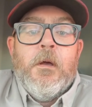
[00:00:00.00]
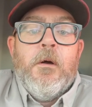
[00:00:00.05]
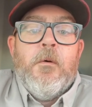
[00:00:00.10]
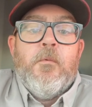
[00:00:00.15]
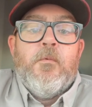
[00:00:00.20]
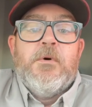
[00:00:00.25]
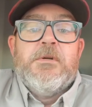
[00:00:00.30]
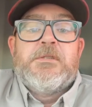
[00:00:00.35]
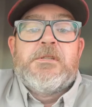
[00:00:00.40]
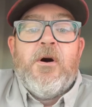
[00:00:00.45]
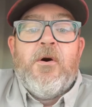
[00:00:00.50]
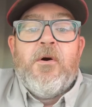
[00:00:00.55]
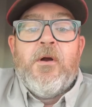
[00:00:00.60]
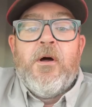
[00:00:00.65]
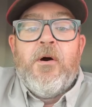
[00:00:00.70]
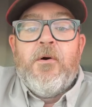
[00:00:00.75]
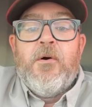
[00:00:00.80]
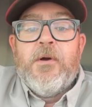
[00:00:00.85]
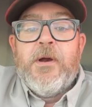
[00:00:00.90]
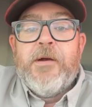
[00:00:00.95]
What's going
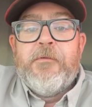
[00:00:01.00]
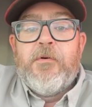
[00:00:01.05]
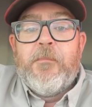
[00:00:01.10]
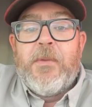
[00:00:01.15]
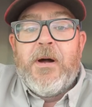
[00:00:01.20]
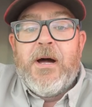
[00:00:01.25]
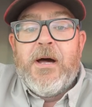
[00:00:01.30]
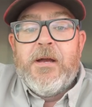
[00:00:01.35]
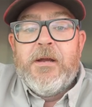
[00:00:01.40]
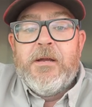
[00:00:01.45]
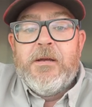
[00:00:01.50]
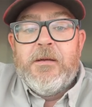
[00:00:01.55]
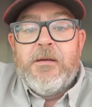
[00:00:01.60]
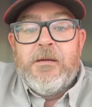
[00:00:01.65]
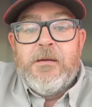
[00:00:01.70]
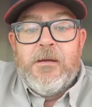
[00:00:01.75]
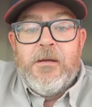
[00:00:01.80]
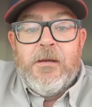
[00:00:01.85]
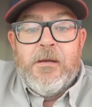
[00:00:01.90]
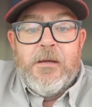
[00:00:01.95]
on, everybody?
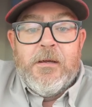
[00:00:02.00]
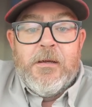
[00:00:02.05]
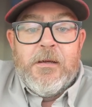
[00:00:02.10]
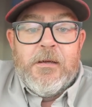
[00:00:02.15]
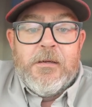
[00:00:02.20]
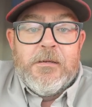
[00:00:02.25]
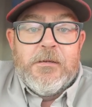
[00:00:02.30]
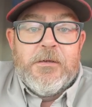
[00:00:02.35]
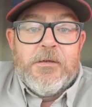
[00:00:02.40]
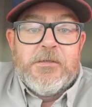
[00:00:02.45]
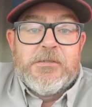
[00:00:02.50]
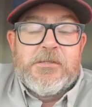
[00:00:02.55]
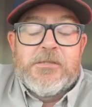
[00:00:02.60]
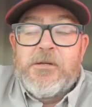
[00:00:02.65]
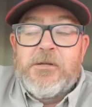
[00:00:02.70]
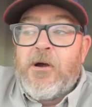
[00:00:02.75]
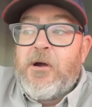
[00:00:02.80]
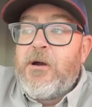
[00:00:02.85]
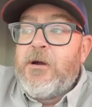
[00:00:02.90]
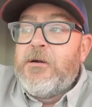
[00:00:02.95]
Gonna
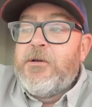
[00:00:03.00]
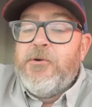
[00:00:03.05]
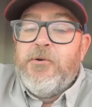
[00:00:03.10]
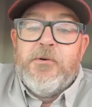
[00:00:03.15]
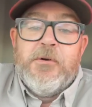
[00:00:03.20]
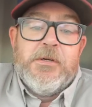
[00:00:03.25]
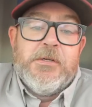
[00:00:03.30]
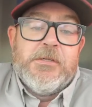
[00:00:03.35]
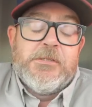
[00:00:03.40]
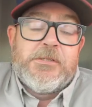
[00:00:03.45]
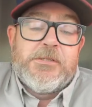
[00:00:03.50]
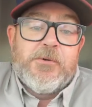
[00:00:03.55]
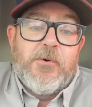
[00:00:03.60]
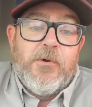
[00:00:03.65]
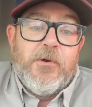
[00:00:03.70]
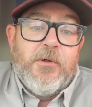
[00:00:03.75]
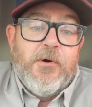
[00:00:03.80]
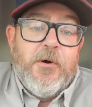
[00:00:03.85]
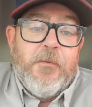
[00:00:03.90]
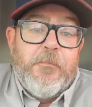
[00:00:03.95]
start doing this
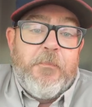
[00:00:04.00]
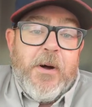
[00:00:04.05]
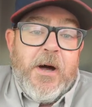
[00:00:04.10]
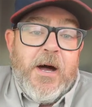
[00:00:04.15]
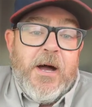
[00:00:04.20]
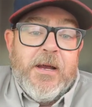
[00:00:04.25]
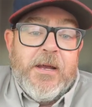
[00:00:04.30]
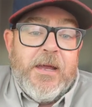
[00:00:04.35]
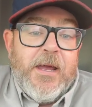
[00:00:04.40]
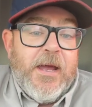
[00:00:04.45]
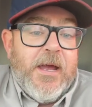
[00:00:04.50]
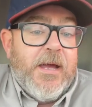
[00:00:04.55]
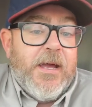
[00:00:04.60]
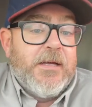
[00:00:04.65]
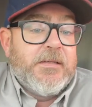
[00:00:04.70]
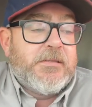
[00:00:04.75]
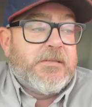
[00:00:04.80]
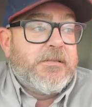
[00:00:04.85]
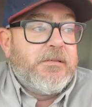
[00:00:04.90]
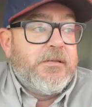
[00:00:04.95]
short little
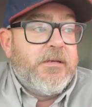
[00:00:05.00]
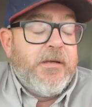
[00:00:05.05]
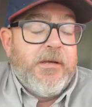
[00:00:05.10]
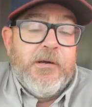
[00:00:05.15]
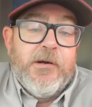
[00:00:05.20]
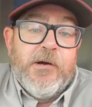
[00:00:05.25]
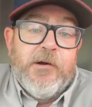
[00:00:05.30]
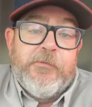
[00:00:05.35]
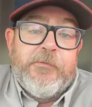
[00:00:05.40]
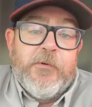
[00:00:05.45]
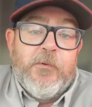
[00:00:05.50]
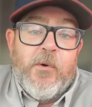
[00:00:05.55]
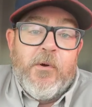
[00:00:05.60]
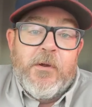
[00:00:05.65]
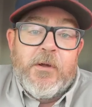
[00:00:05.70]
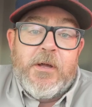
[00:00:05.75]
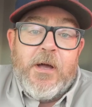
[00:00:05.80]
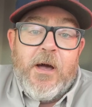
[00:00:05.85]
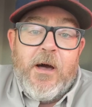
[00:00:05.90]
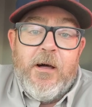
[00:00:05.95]
podcast deal, if you
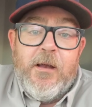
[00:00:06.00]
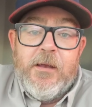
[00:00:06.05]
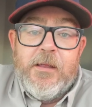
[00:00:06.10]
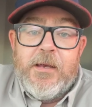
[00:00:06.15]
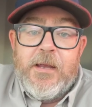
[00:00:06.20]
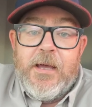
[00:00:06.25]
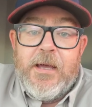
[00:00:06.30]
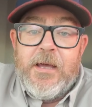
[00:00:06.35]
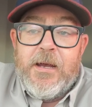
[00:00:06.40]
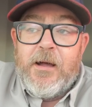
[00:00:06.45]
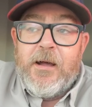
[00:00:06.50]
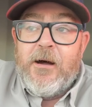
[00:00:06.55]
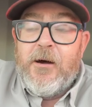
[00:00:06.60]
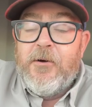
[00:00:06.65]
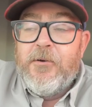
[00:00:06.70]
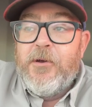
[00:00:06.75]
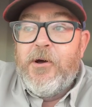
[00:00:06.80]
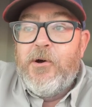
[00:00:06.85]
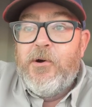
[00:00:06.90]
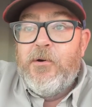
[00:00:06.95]
want to call it that. I
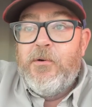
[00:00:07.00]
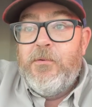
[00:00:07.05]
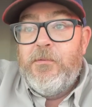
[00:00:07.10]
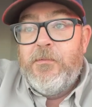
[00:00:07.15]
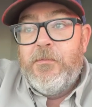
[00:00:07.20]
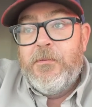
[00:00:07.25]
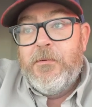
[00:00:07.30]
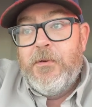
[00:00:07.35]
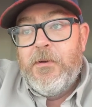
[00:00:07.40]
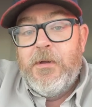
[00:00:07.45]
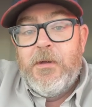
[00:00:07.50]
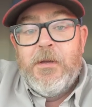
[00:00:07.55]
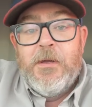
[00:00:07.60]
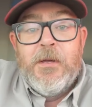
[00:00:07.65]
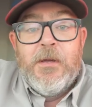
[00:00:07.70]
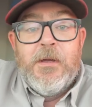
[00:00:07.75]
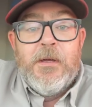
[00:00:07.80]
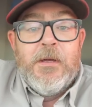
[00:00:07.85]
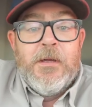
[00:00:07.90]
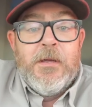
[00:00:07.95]
don't know
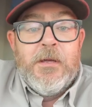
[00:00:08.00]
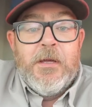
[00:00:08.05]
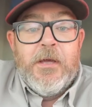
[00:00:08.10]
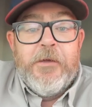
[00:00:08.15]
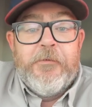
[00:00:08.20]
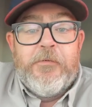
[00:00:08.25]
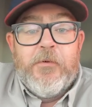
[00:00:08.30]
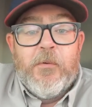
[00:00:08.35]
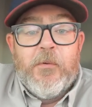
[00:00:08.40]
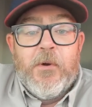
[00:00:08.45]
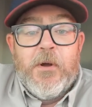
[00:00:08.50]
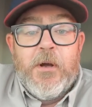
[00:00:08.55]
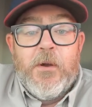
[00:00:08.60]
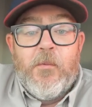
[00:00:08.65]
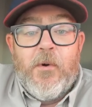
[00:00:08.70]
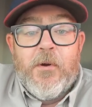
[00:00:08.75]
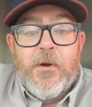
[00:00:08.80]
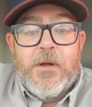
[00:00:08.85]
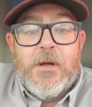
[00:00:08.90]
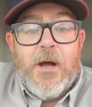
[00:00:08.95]
if you really
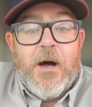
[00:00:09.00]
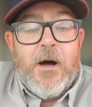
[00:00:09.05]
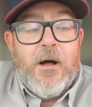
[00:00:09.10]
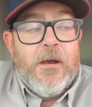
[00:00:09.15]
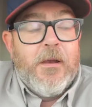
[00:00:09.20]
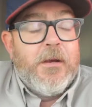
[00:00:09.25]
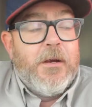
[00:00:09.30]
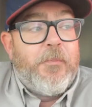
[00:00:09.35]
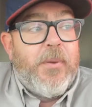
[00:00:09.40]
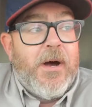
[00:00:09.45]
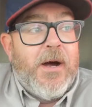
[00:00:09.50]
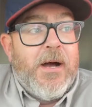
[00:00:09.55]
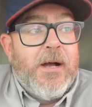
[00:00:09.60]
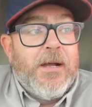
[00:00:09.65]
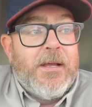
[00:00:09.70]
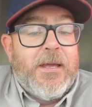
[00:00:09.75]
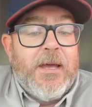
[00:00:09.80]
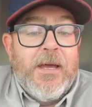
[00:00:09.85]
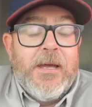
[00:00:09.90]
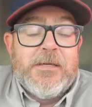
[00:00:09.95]
want to call it a
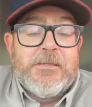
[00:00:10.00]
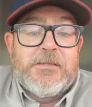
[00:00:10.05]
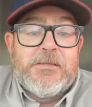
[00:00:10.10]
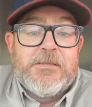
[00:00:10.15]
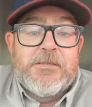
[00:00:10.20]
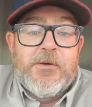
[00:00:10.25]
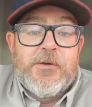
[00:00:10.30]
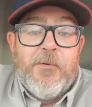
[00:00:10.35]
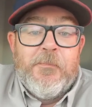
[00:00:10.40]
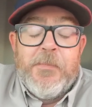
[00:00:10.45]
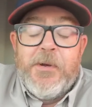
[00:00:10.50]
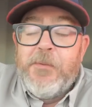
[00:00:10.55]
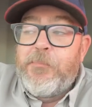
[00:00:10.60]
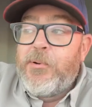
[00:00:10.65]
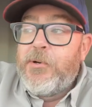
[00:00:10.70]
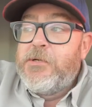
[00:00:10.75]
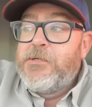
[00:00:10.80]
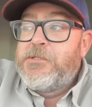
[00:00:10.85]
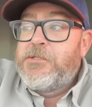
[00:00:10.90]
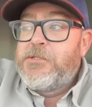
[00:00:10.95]
podcast. It's gonna be
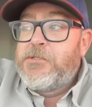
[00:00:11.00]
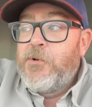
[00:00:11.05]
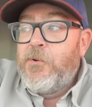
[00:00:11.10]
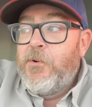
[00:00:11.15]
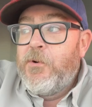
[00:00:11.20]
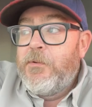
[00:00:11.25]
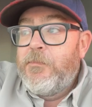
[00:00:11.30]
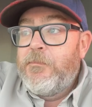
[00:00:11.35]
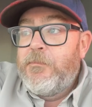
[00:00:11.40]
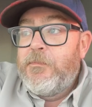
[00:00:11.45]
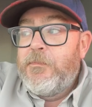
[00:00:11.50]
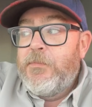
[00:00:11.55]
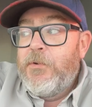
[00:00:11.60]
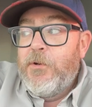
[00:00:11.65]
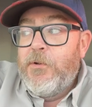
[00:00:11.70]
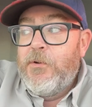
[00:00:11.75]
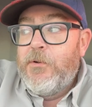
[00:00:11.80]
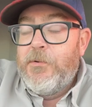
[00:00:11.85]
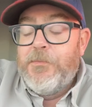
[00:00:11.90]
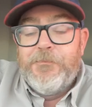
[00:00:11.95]
pretty short
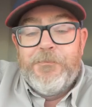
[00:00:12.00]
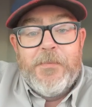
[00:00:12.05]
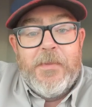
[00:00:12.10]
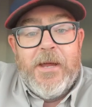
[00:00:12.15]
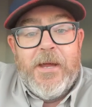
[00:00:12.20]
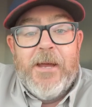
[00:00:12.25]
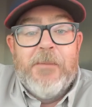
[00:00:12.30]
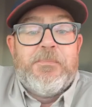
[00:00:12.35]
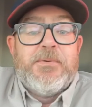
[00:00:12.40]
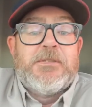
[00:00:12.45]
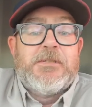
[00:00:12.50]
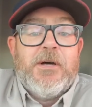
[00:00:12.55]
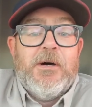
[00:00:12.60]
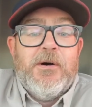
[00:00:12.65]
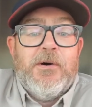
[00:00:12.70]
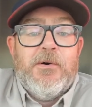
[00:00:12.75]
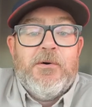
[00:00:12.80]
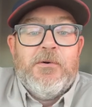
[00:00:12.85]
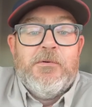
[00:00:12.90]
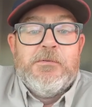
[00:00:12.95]
little
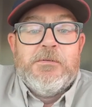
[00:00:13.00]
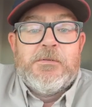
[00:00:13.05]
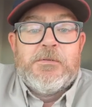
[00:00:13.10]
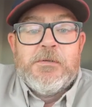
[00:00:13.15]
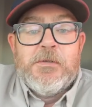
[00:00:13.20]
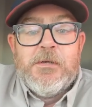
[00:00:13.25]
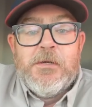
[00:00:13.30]
episodes.